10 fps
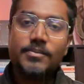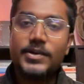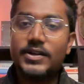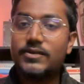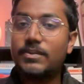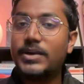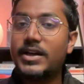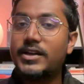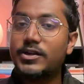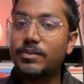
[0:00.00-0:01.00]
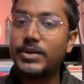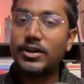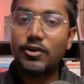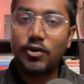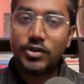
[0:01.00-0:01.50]
But if you're planning to pay
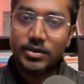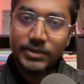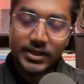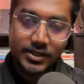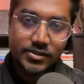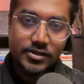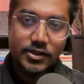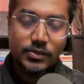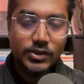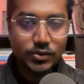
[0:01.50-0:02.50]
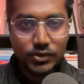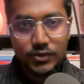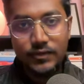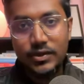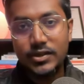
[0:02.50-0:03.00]
long-term attention to a source
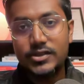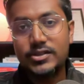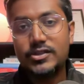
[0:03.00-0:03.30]
of knowledge,